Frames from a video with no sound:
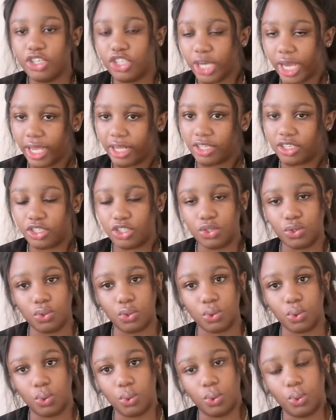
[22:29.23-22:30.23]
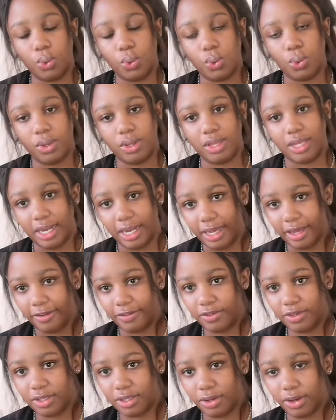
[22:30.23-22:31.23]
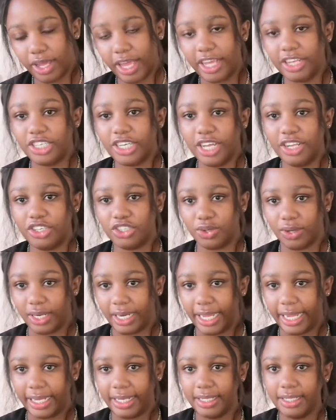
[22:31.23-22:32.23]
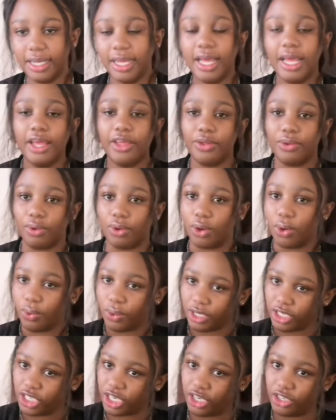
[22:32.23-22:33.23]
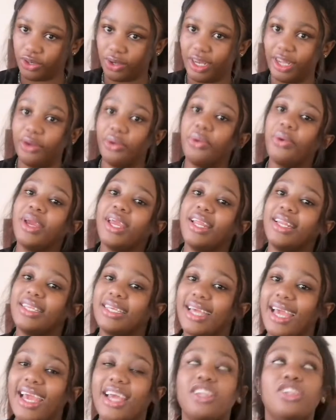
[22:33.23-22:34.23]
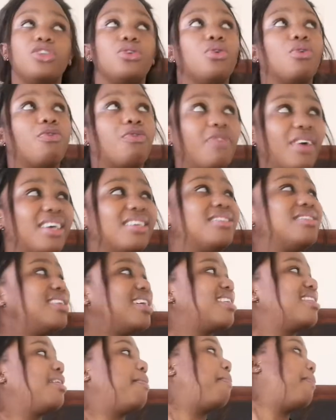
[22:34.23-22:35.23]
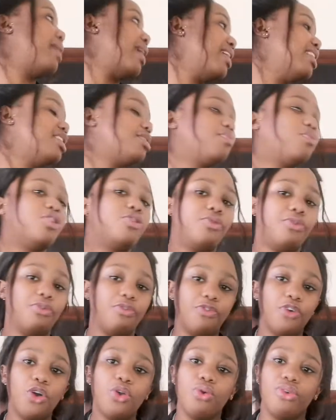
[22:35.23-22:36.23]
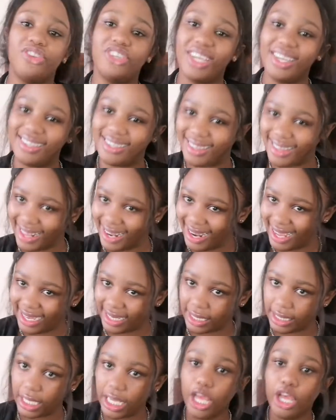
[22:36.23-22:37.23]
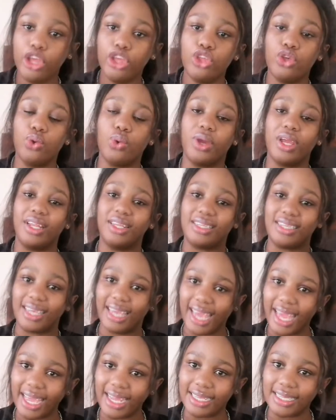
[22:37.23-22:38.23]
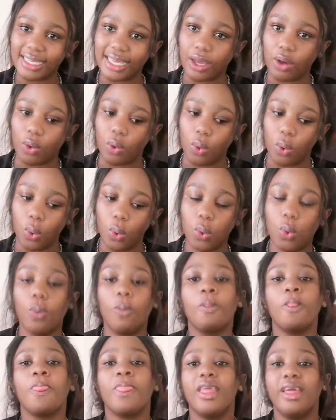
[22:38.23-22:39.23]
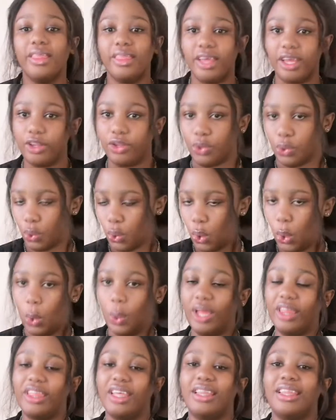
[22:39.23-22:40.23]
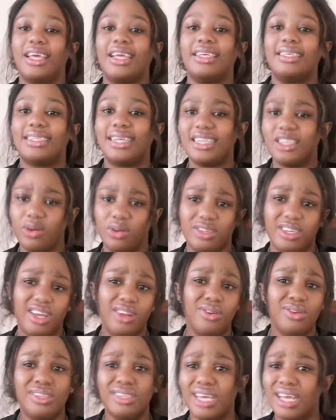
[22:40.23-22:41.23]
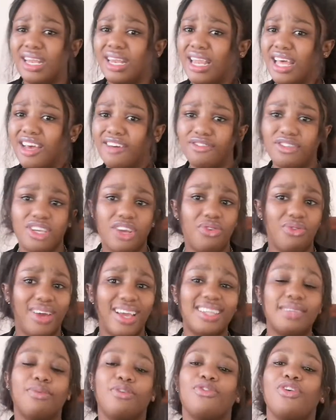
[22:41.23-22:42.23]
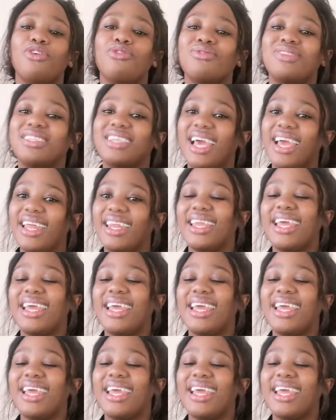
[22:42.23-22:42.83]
change to the left, okay, change your lane, you go and change your lane. You indicate, you first check the blind spot before you change the lane. You indicate kengoku, then you go, and then the instructor will tell you turn left, turn right. Before you